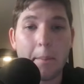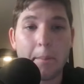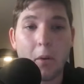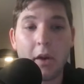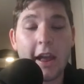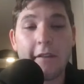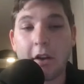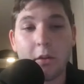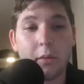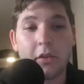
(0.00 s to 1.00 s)
But we have
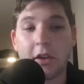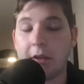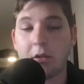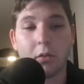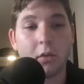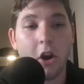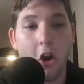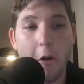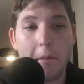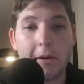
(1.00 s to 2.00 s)
other receivers
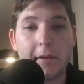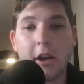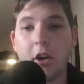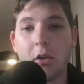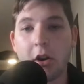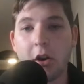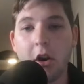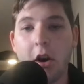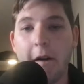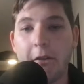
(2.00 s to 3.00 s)
open. There
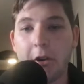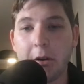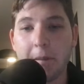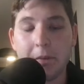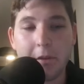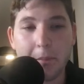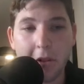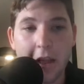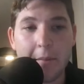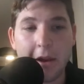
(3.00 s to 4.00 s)
are other
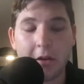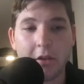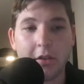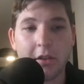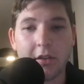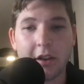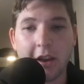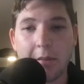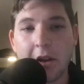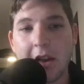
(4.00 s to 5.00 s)
playmakers on this
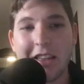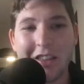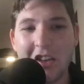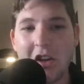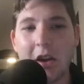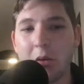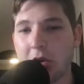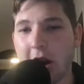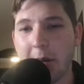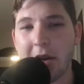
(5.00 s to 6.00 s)
team. CJ
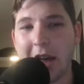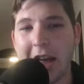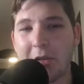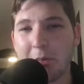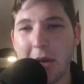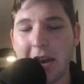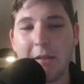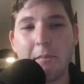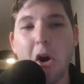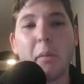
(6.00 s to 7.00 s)
Uzama, as
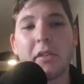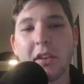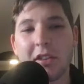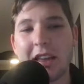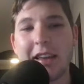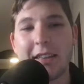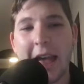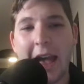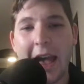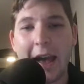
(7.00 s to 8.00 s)
many moments as he has
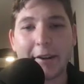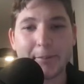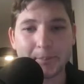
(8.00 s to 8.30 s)
had,